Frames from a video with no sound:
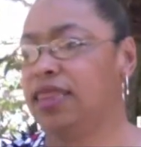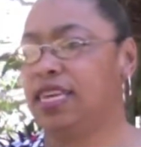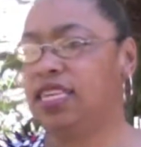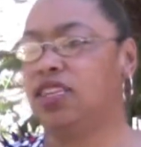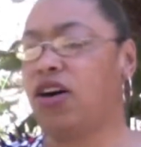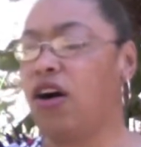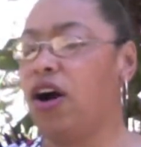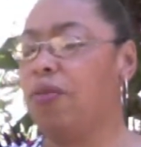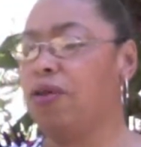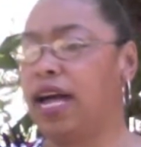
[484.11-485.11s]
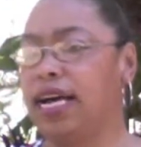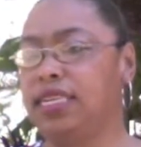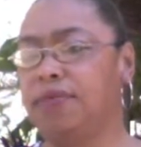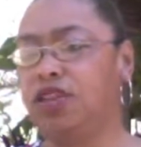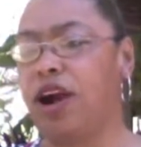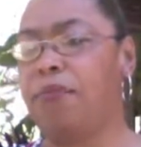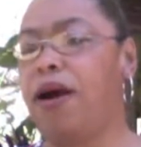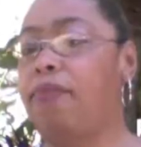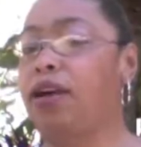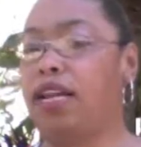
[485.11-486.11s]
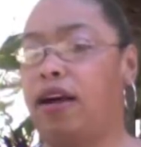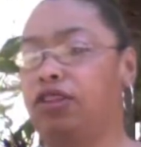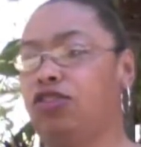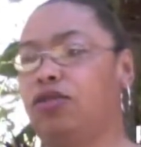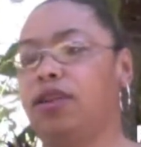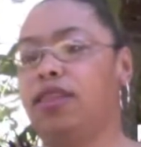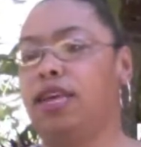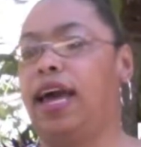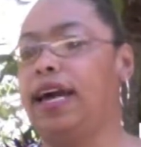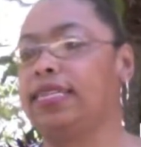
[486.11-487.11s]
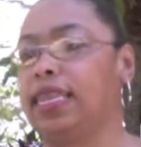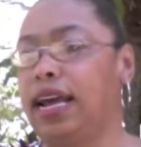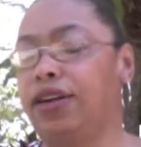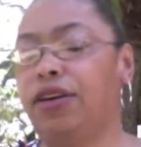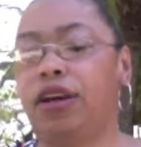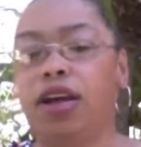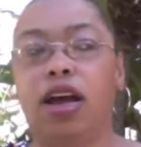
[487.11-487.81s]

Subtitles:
This is horrible, guys. I'm sorry. I'm probably going to have to do another cast later.